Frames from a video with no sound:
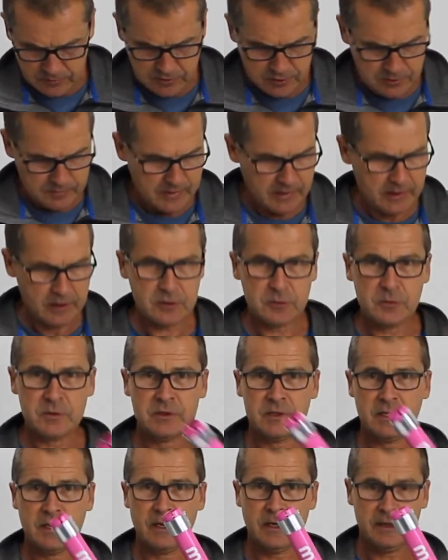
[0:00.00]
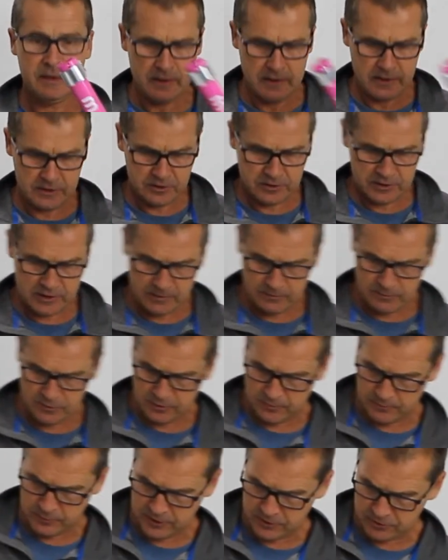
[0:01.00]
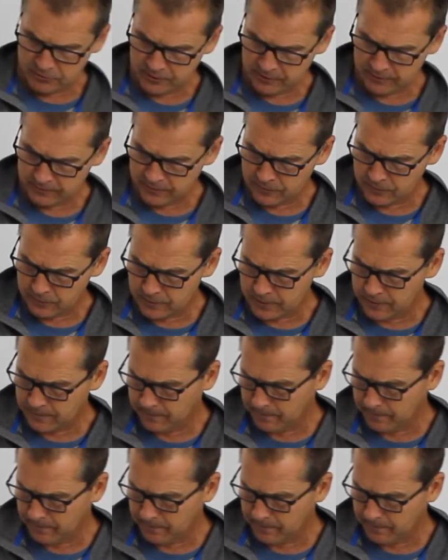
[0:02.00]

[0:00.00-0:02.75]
should be able to twist it, and then it just comes off pretty straightforward.